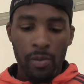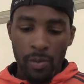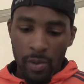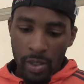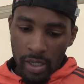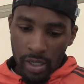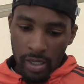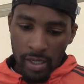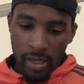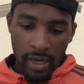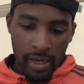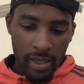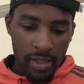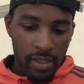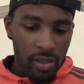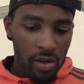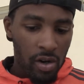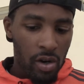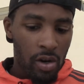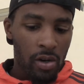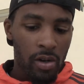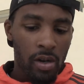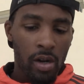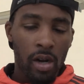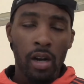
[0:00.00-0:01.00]
a nice
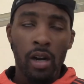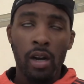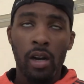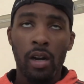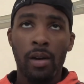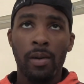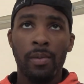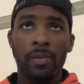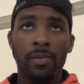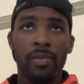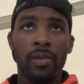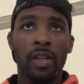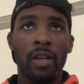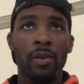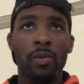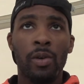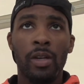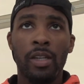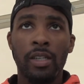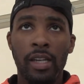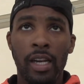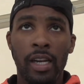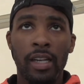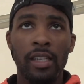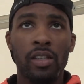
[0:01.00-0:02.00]
they
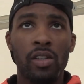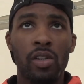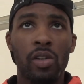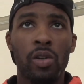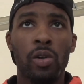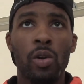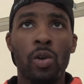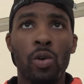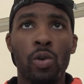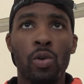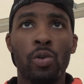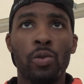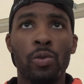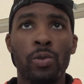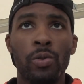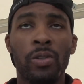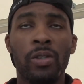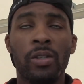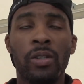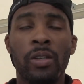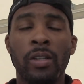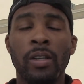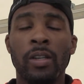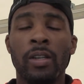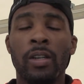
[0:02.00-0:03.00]
want nice
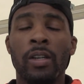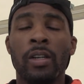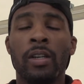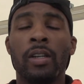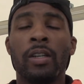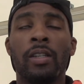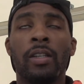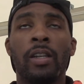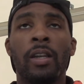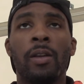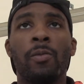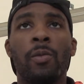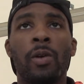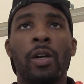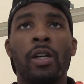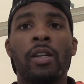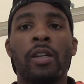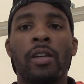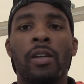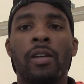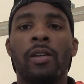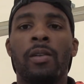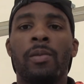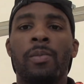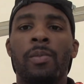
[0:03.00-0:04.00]
clothes, they want
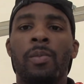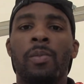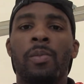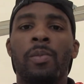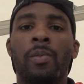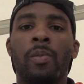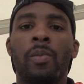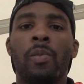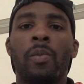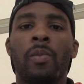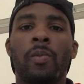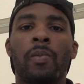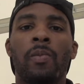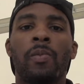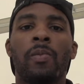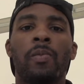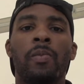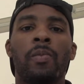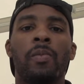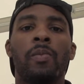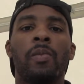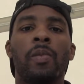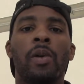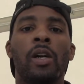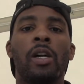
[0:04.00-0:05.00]

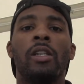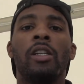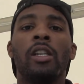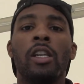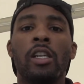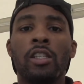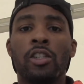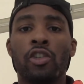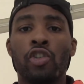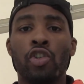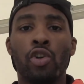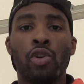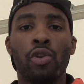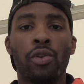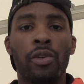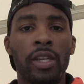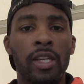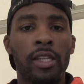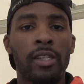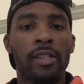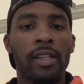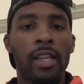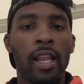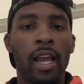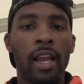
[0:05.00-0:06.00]
a
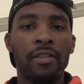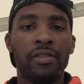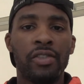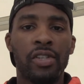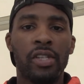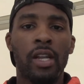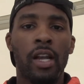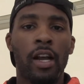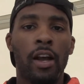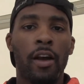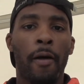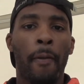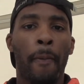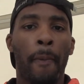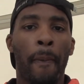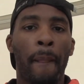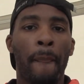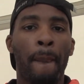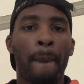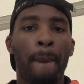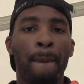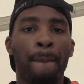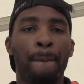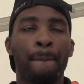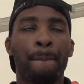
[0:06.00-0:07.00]
luxurious lifestyle.
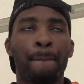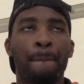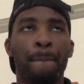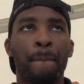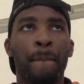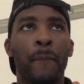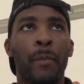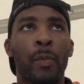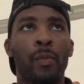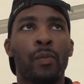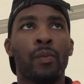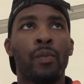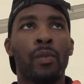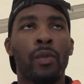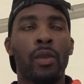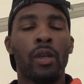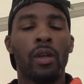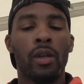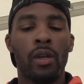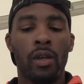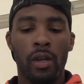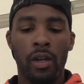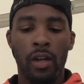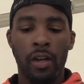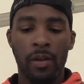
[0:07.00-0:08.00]

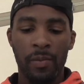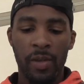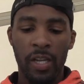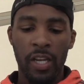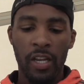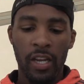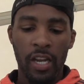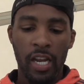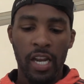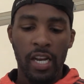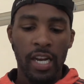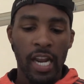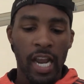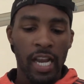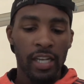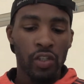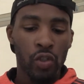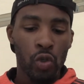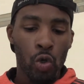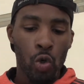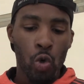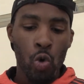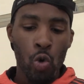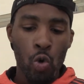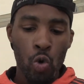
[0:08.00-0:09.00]
You know what I mean? And that's
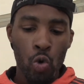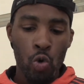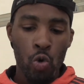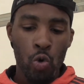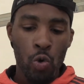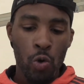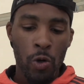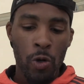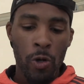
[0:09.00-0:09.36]
cool.